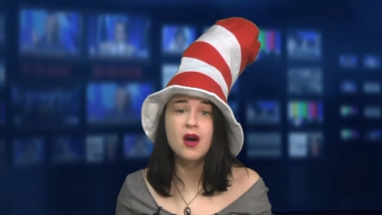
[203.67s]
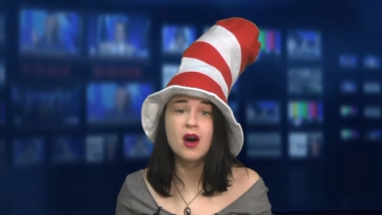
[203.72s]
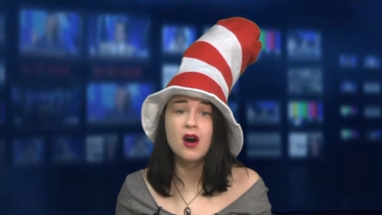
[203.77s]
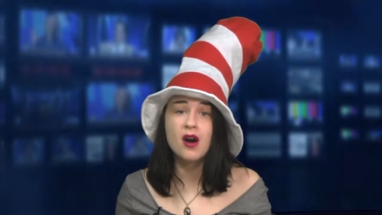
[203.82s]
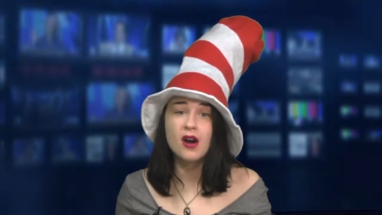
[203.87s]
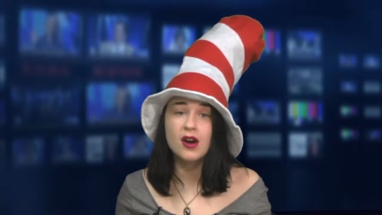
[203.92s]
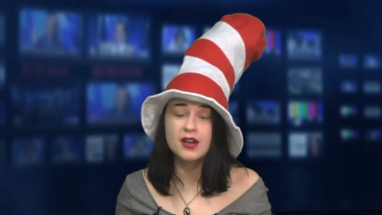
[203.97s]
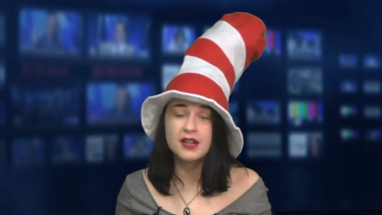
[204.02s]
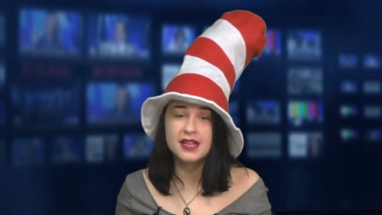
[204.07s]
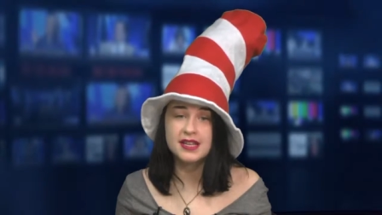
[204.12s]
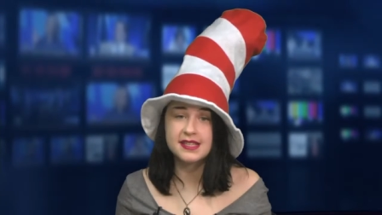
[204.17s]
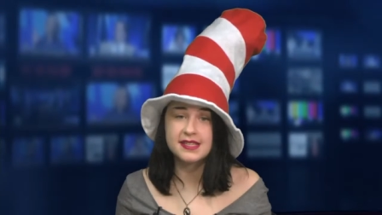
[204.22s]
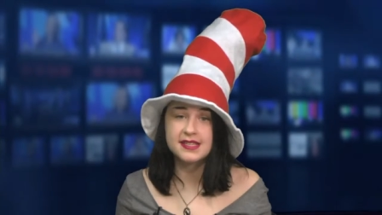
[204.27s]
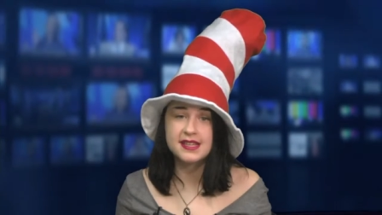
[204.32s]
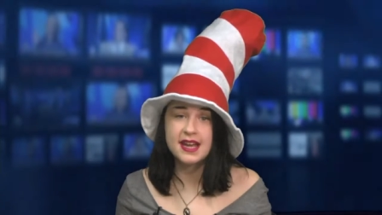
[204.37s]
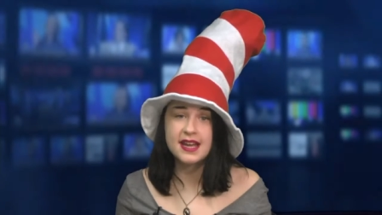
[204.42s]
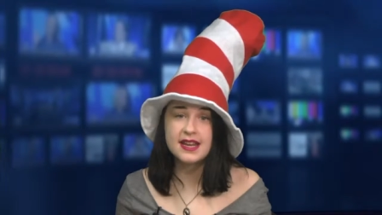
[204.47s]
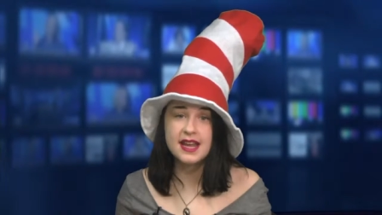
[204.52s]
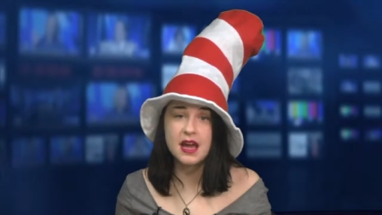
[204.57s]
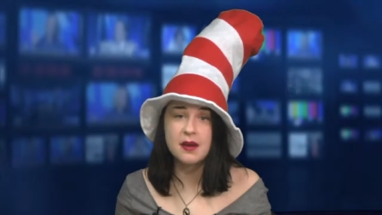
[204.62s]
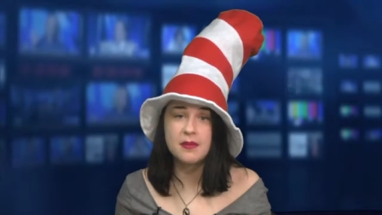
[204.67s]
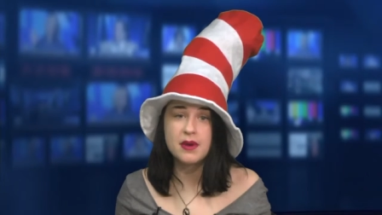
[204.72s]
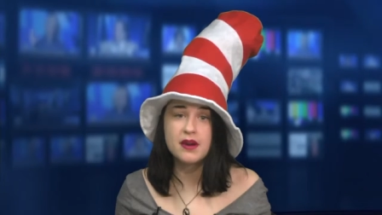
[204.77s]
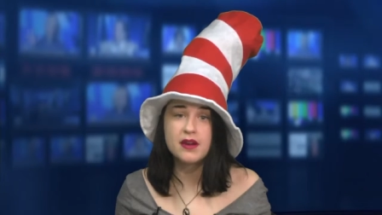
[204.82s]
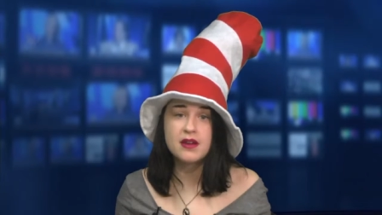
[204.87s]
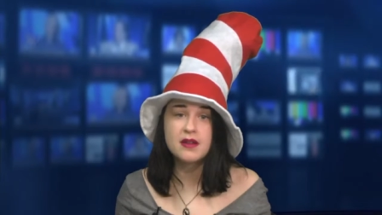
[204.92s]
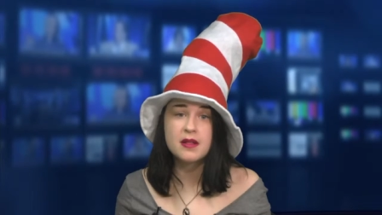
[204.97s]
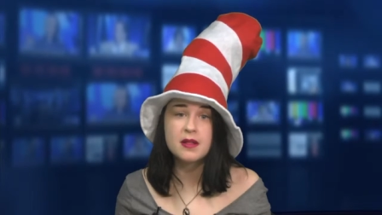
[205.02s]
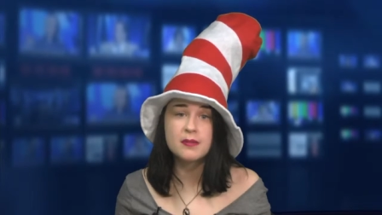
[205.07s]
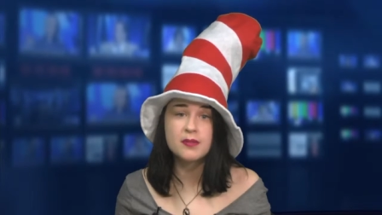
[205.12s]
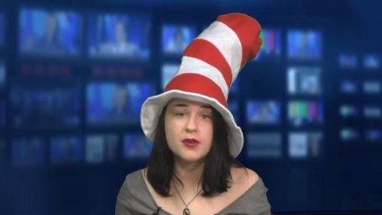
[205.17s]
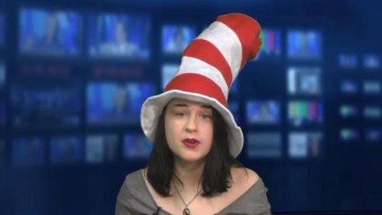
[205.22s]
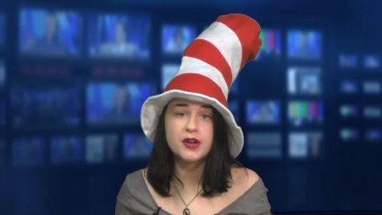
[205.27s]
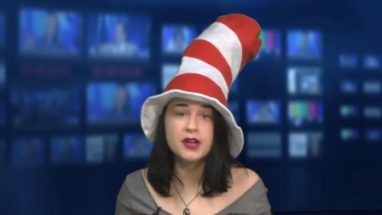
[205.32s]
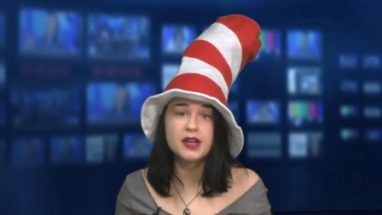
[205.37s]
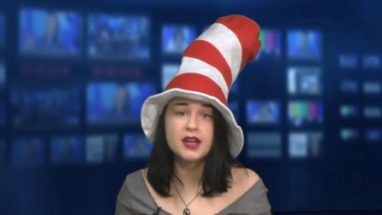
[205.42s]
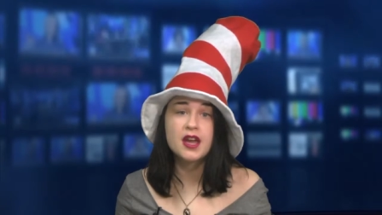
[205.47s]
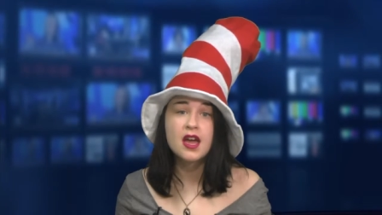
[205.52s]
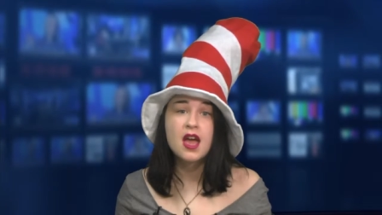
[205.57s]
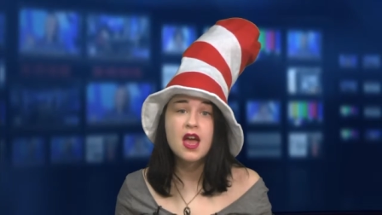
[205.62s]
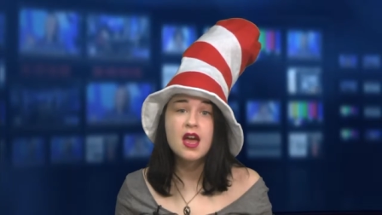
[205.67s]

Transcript: A Hard Day's Night, at Marylebone